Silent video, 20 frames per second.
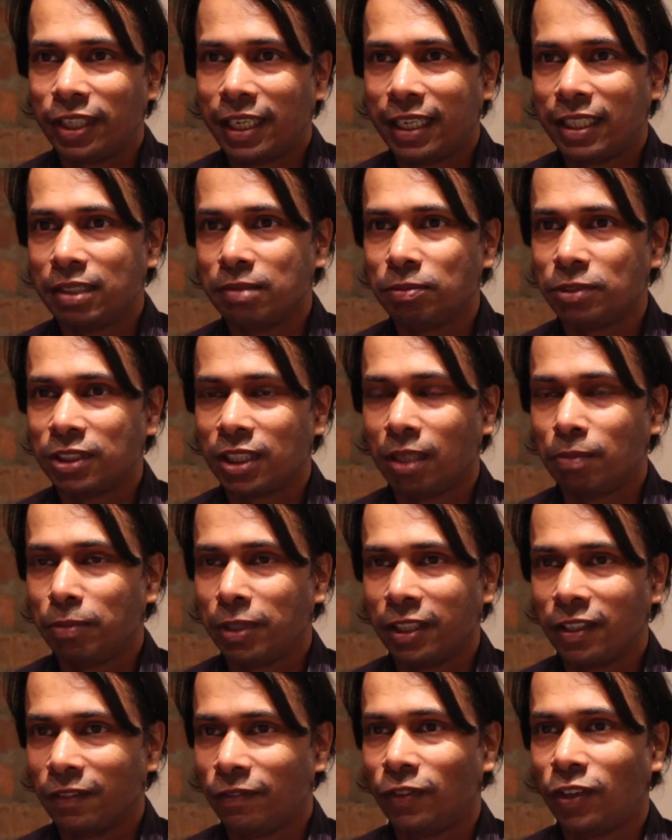a random
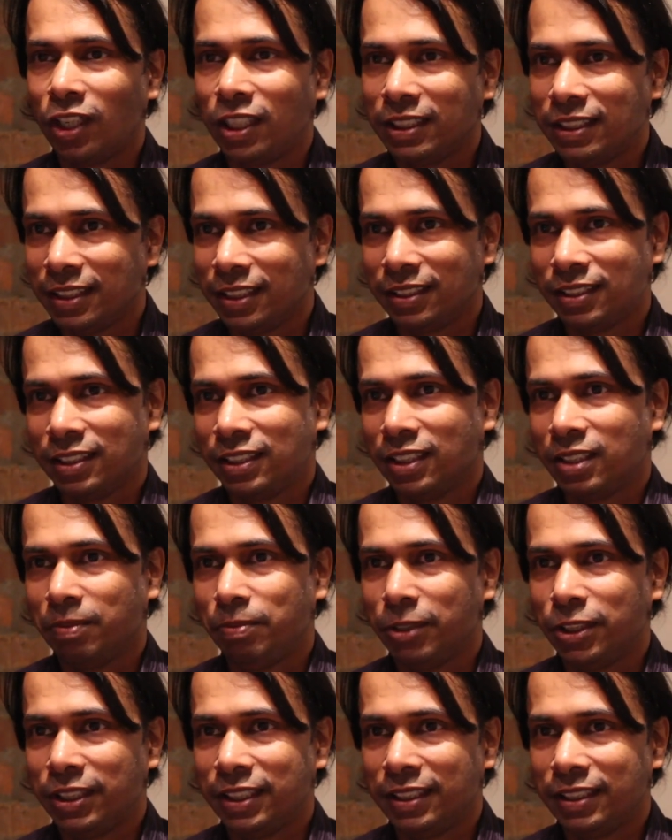sampling of volunteers in a
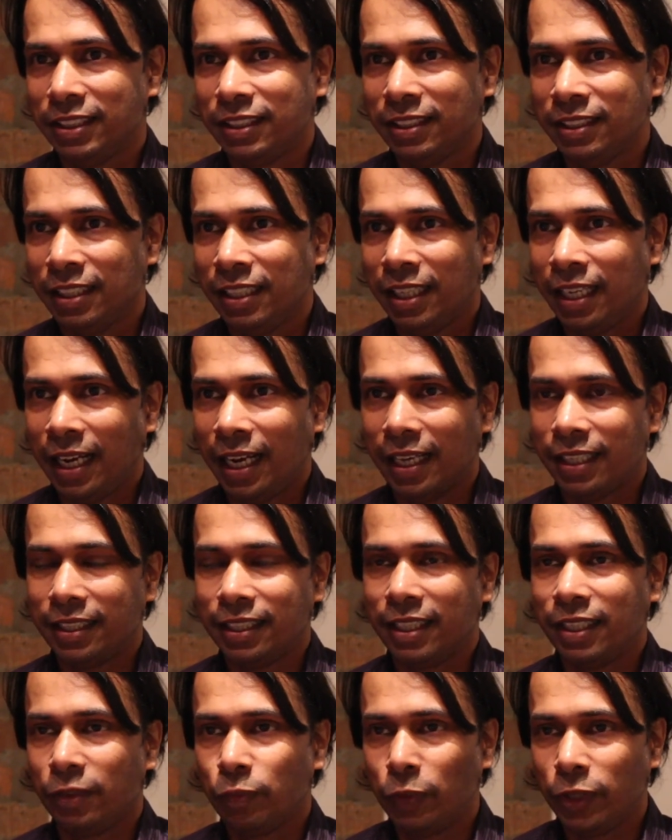community, and
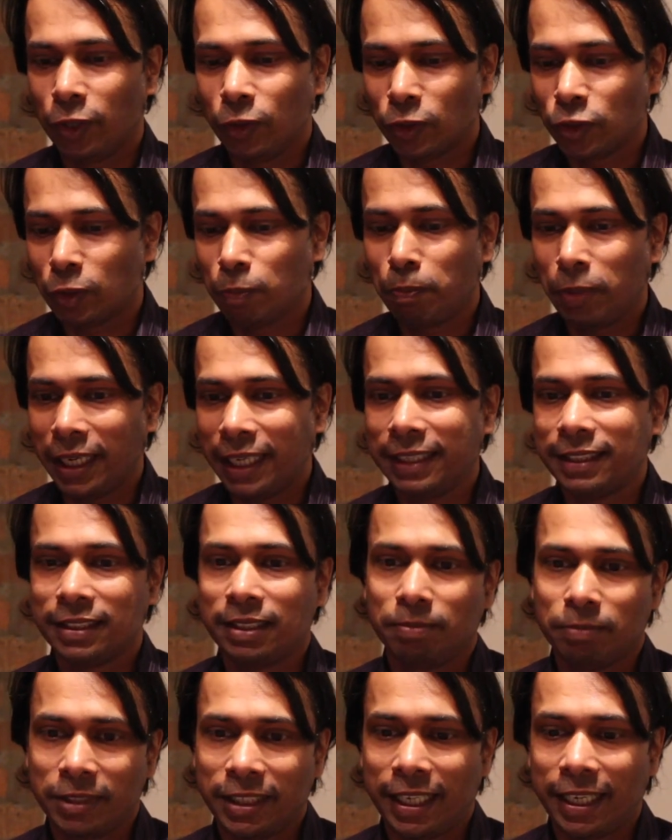then we also place
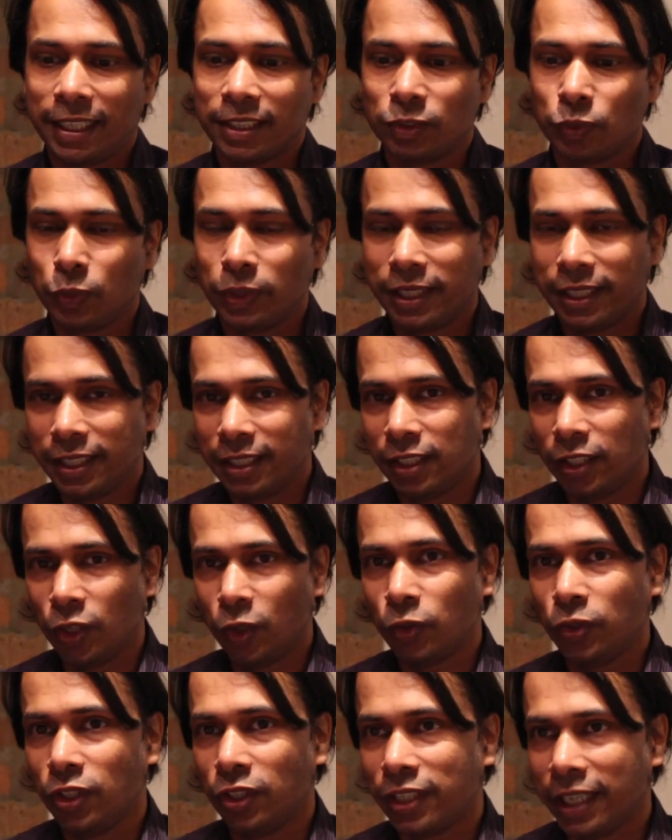some tags within
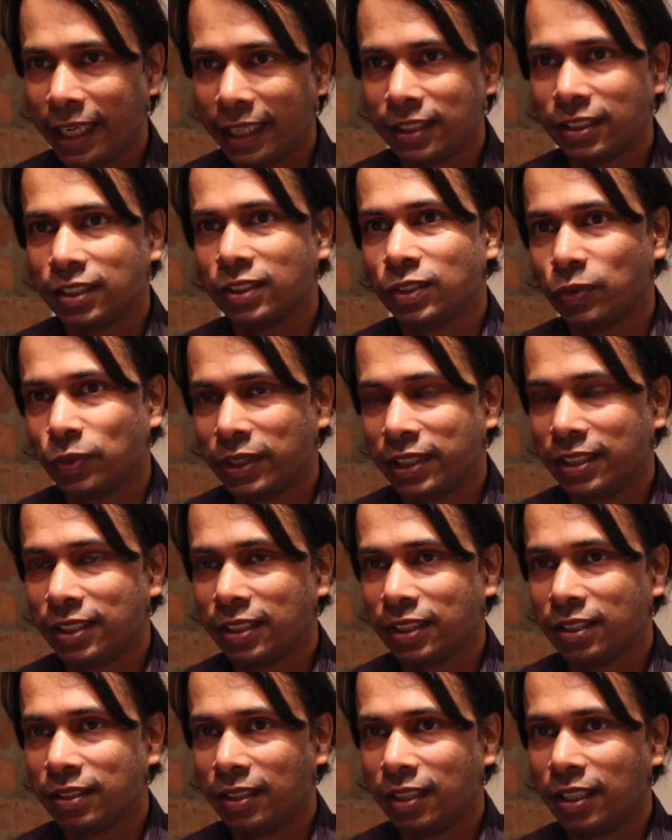known locations within
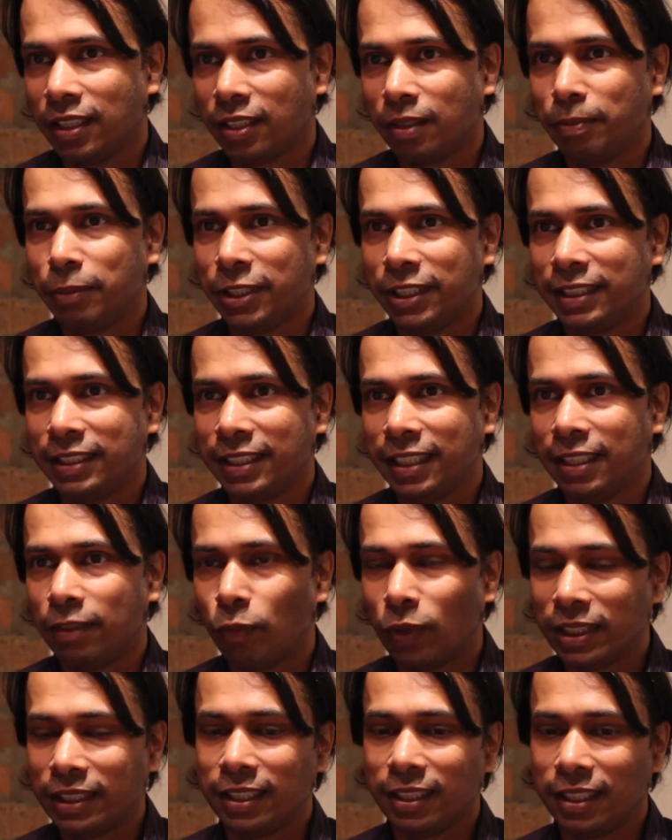the community. And
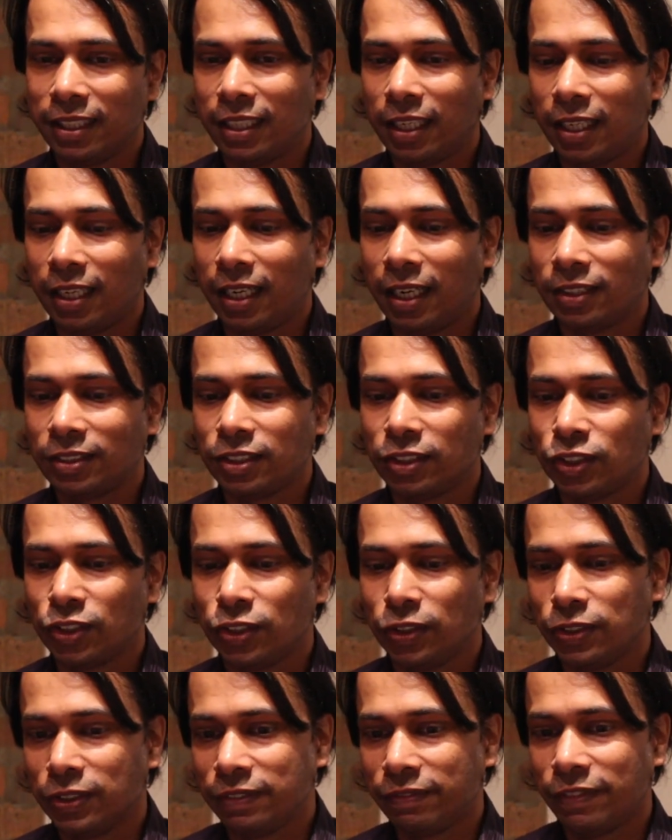what that allows us to
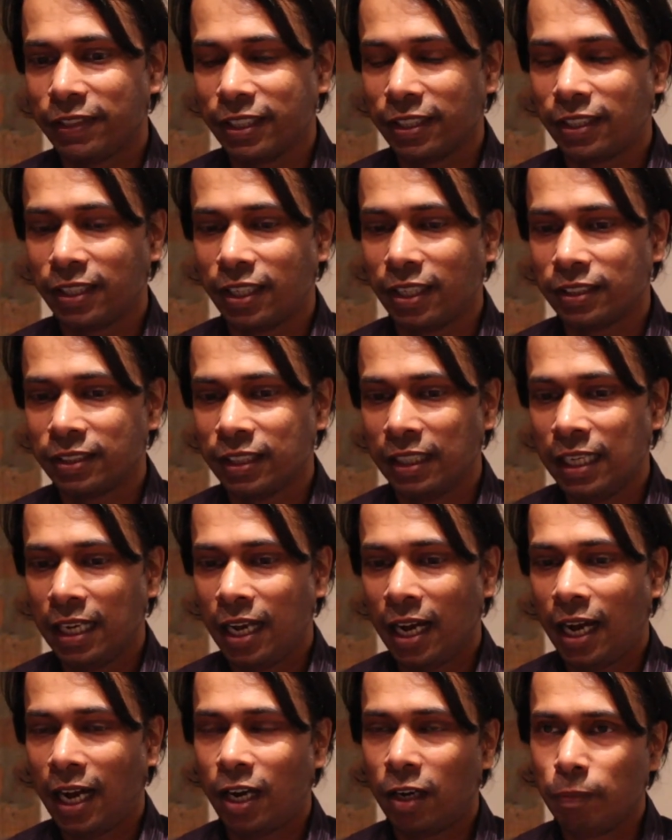do is figure out
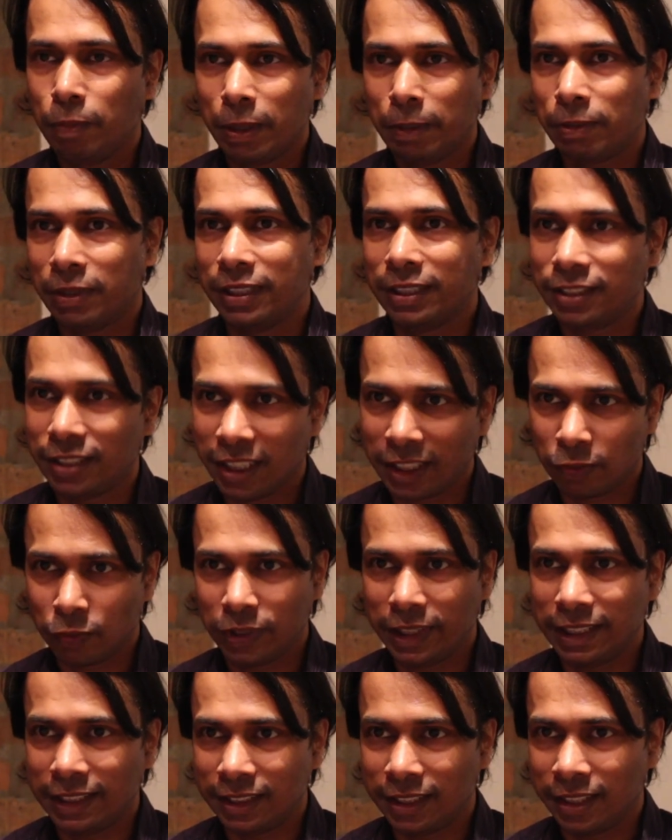how people interact
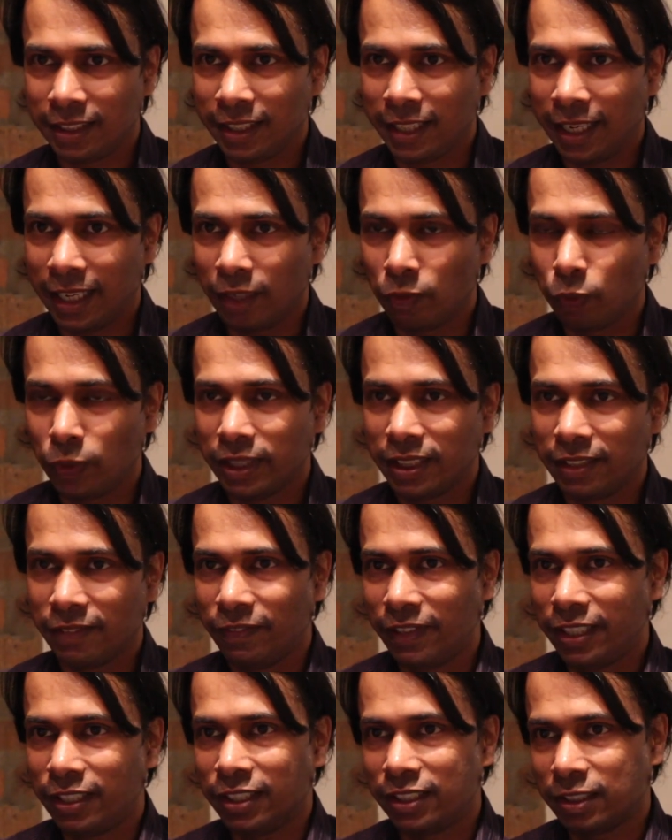with each other and with the
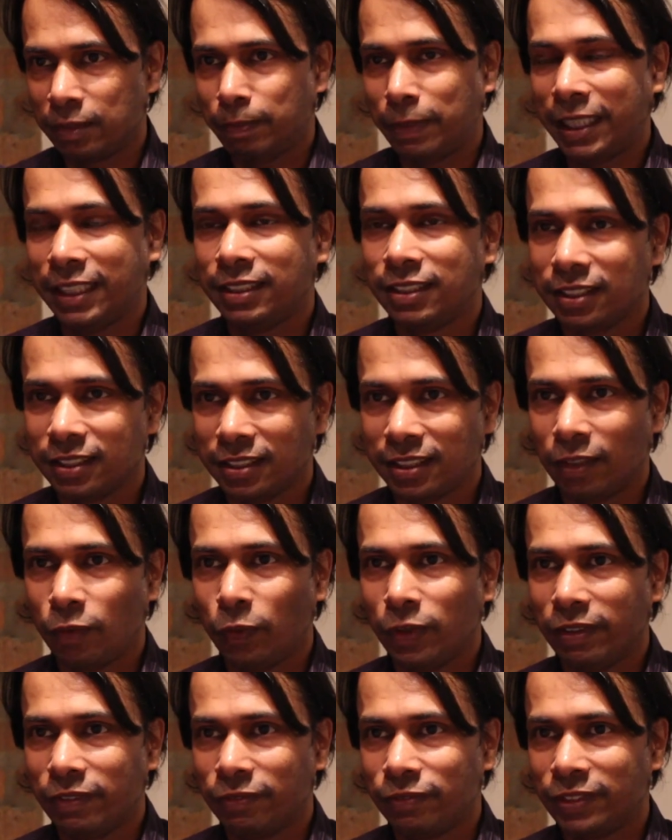various spaces that
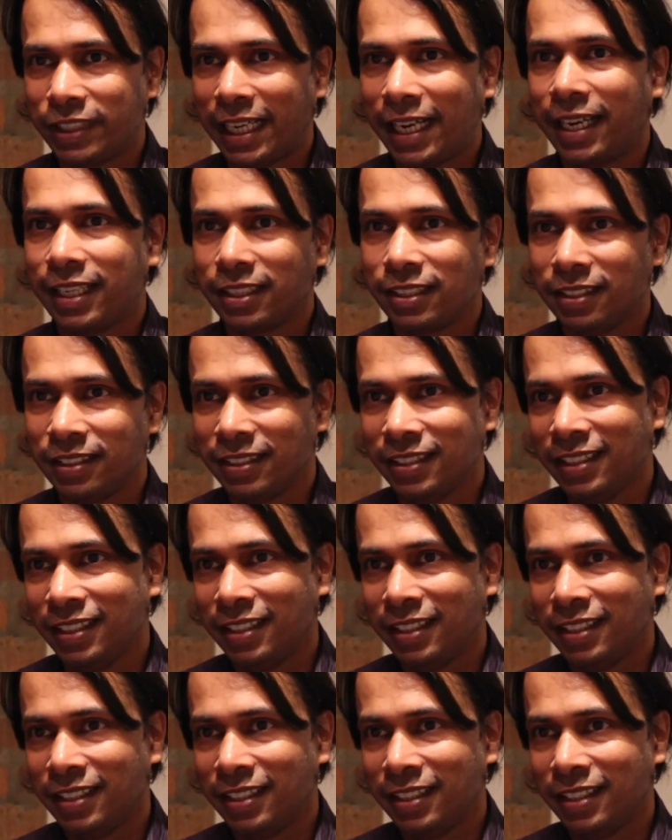we've tagged